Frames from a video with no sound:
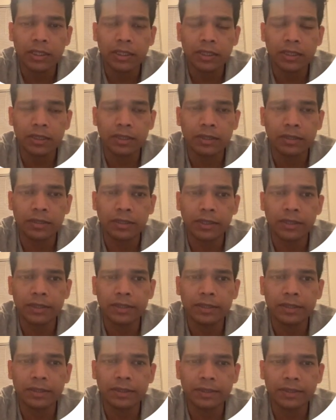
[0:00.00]

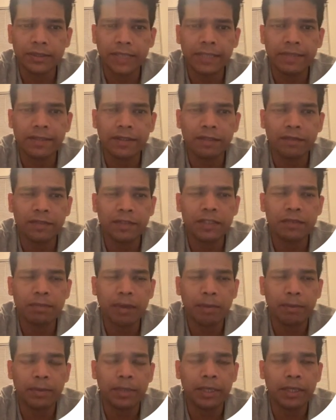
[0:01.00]
this cell surface
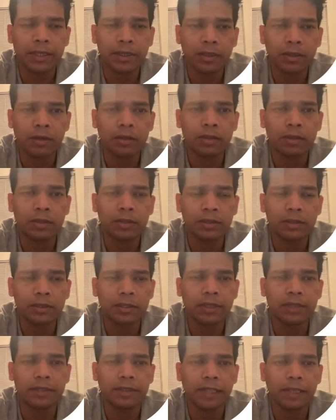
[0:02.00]
membrane or
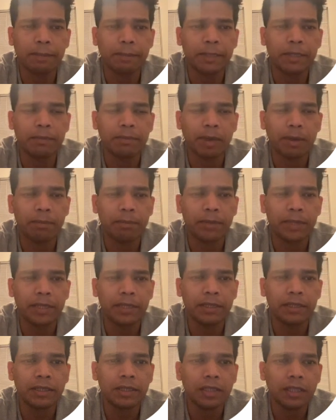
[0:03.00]
this lipid
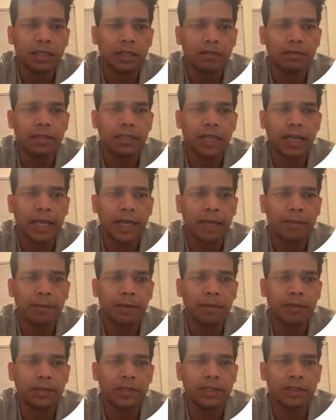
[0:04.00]
membrane with the
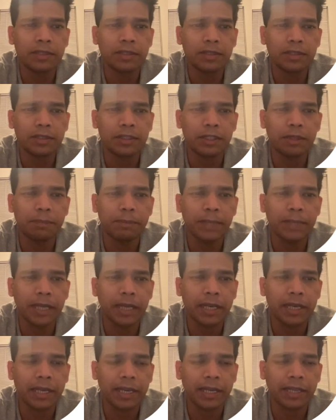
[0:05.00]
help of this
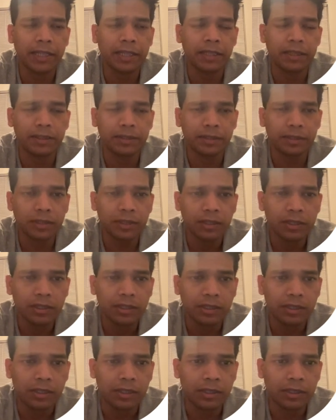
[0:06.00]
GPI anchored
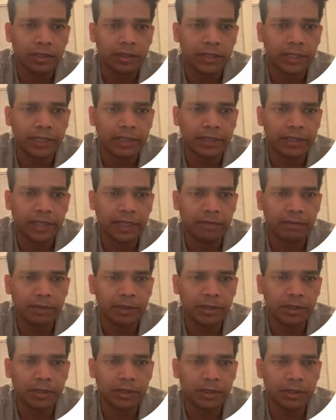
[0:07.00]
that can
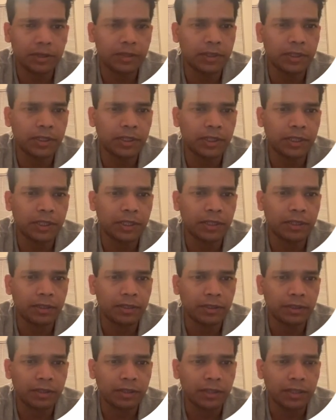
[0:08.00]
be seen here,
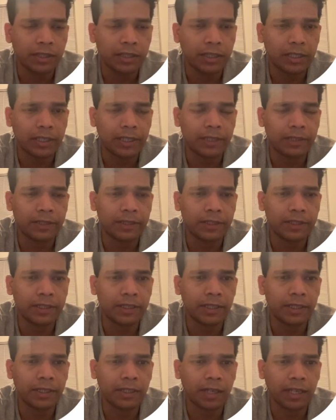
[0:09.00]
and these
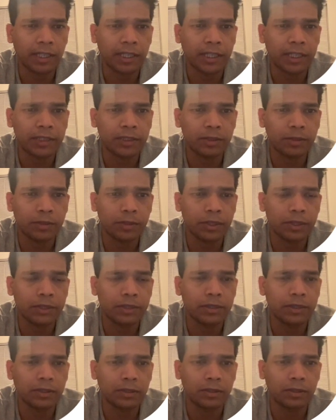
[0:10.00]
are attached to
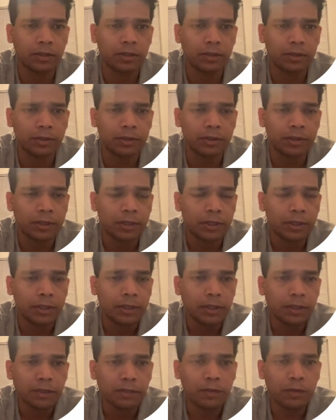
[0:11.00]
this
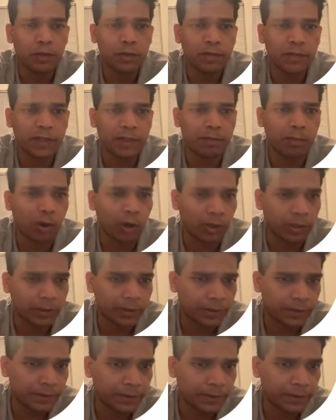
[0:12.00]
phosphate bond.